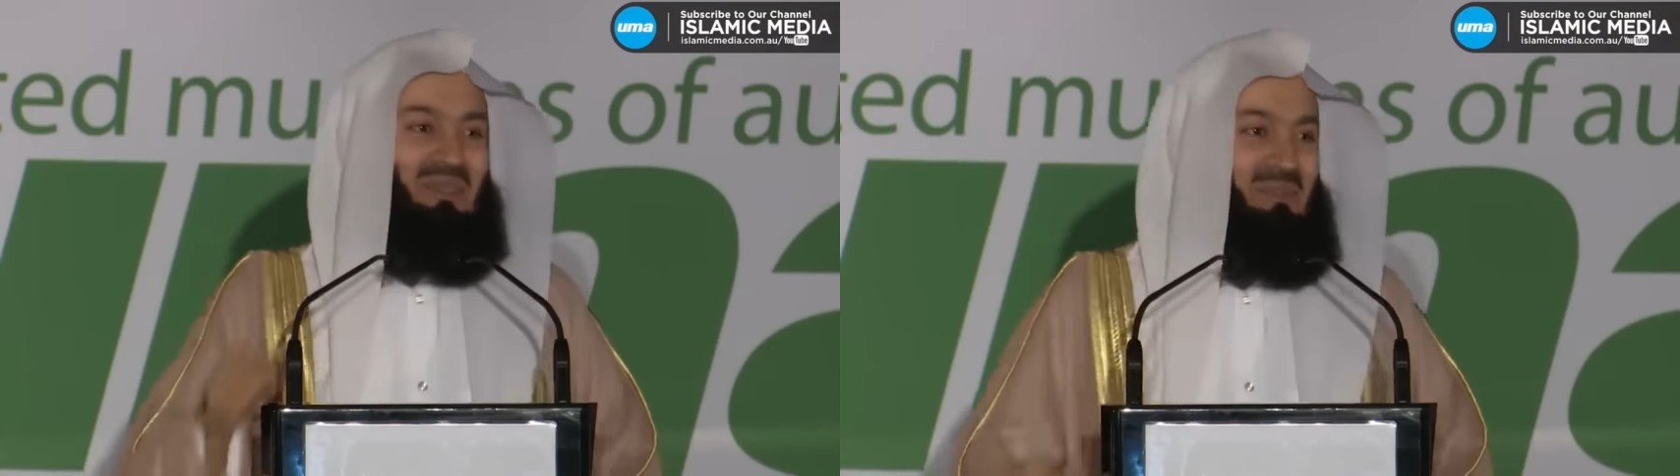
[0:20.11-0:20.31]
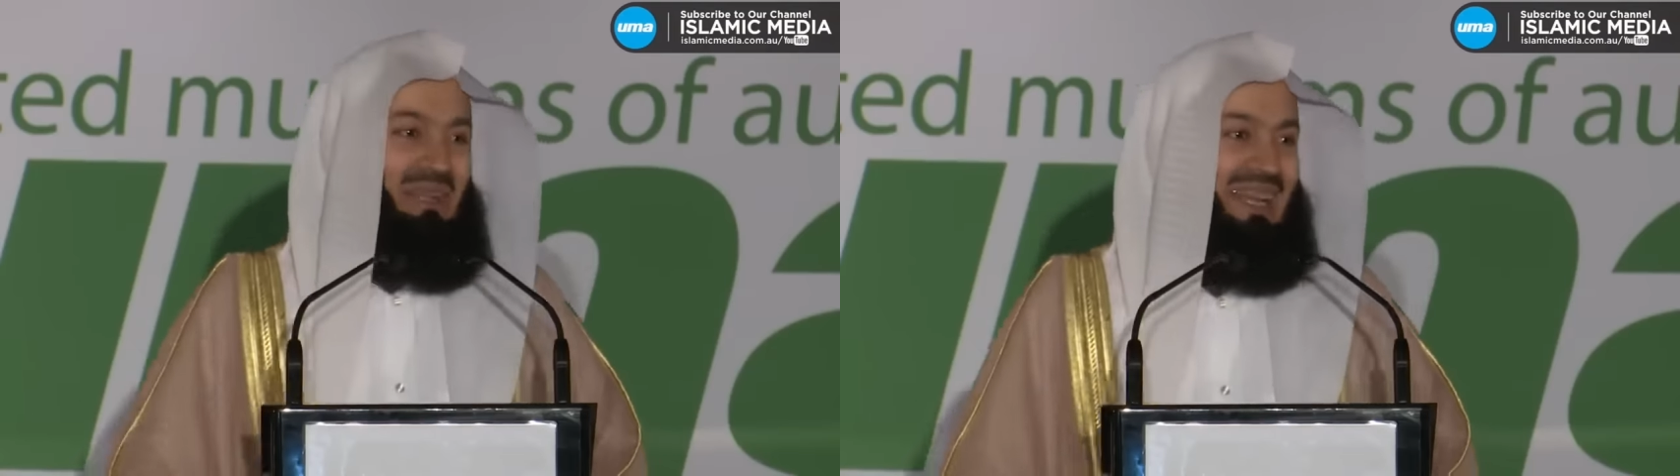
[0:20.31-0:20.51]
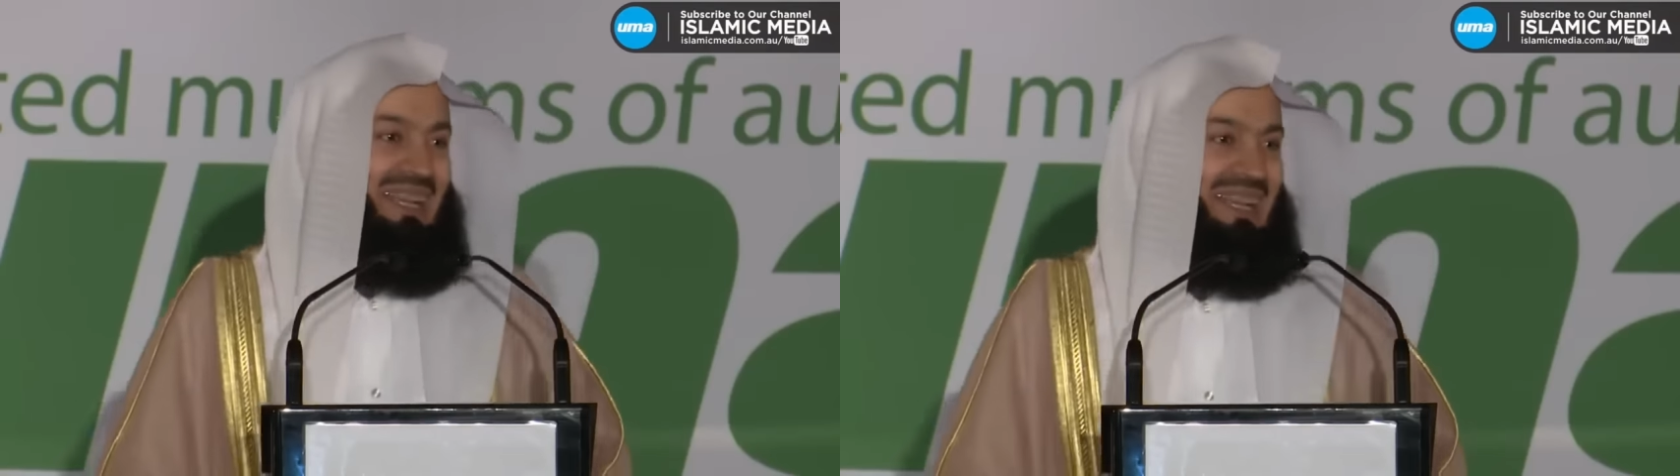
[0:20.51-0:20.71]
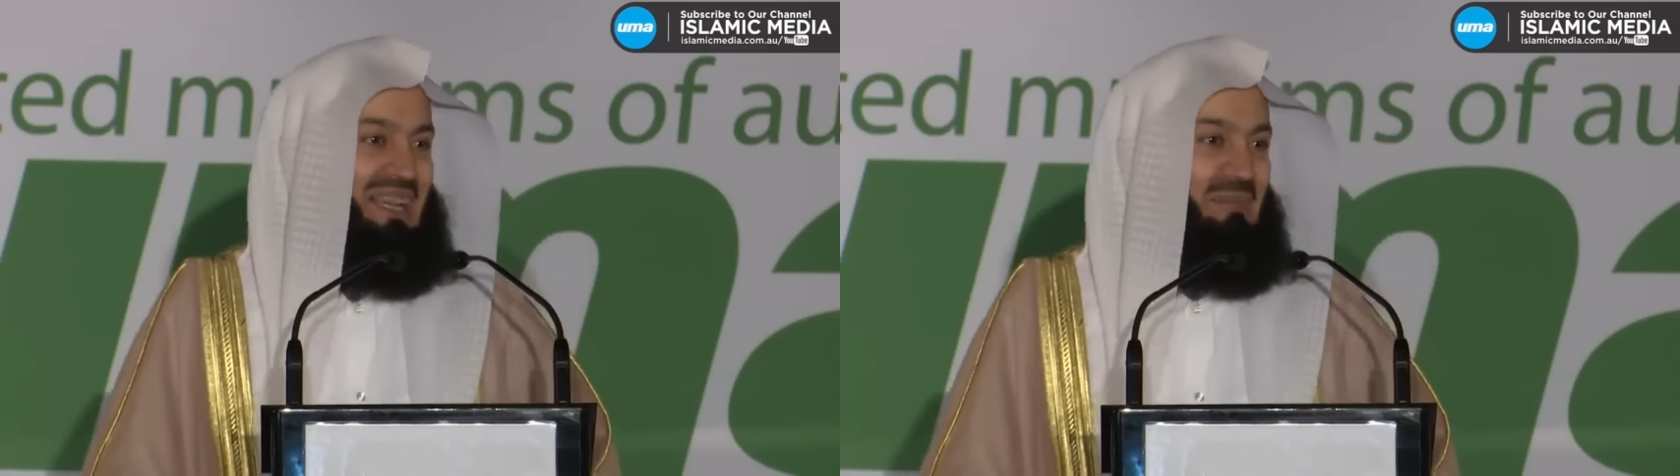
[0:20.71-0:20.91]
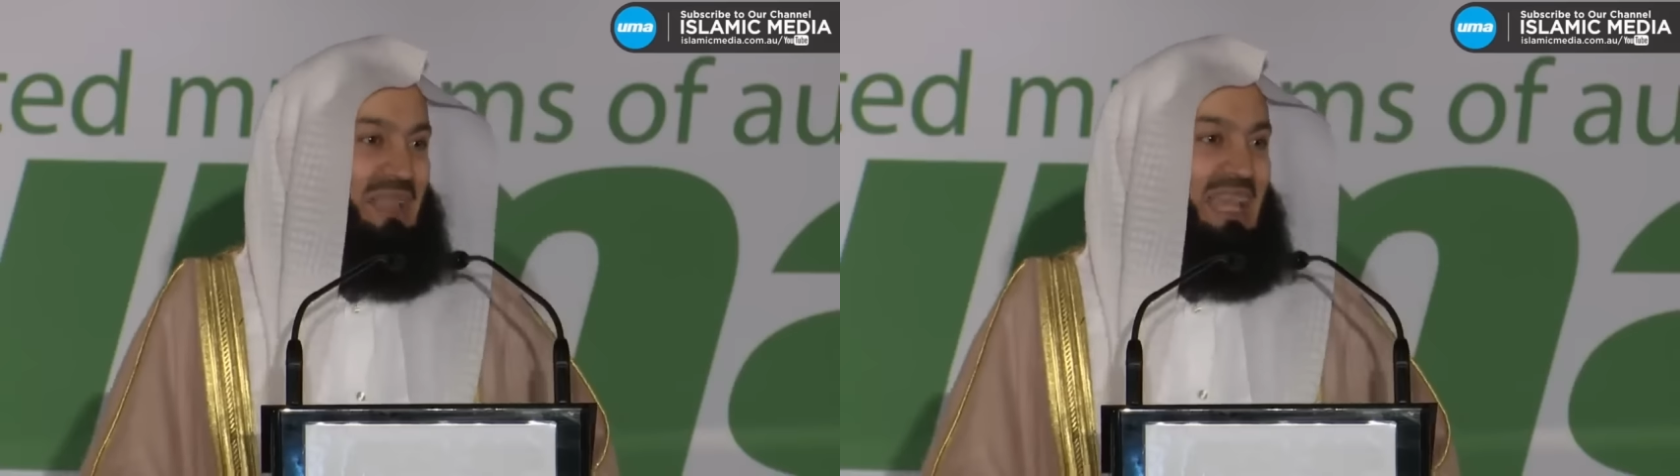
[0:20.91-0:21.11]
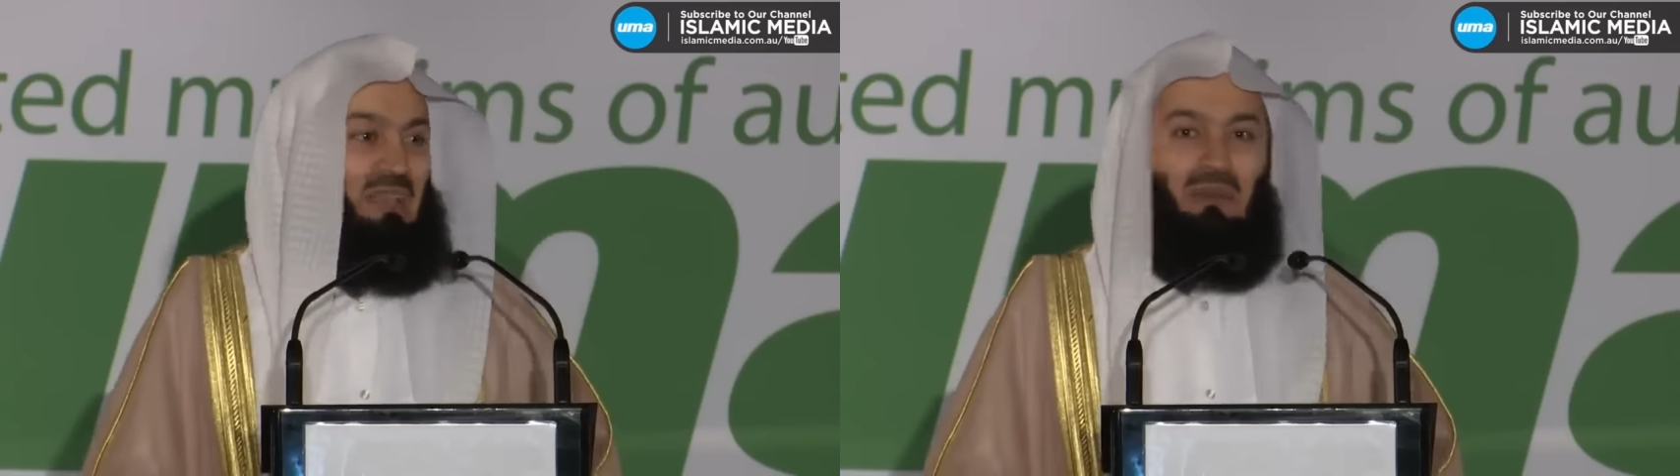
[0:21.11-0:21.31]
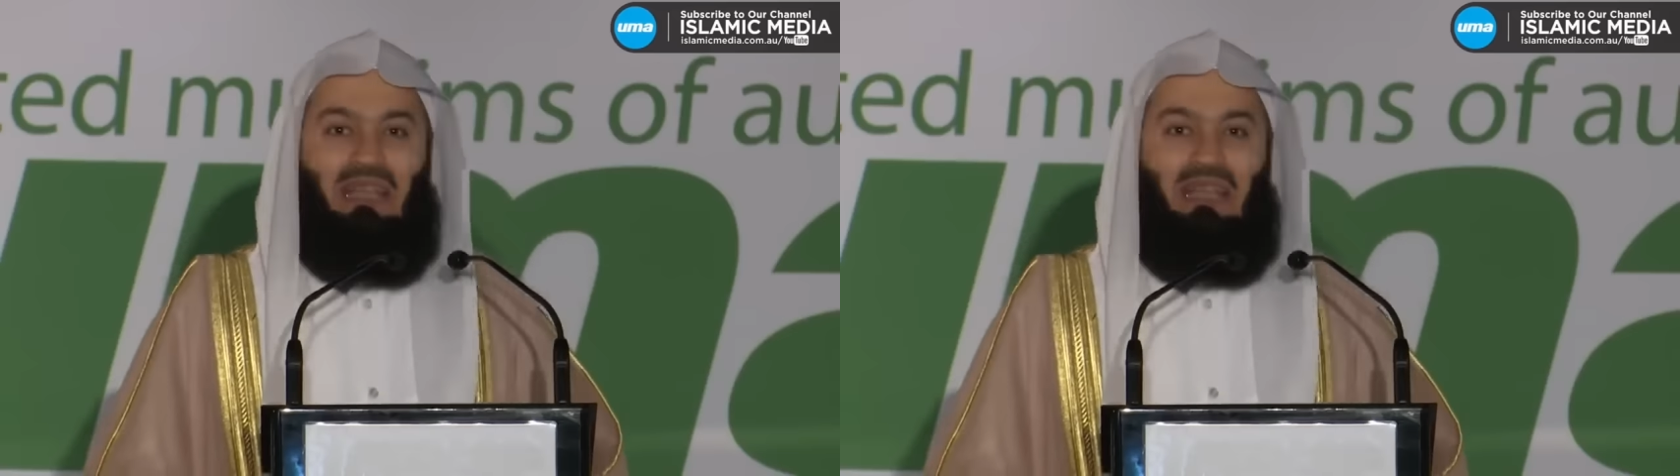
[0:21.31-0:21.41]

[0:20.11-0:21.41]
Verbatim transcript: Subhanallah. It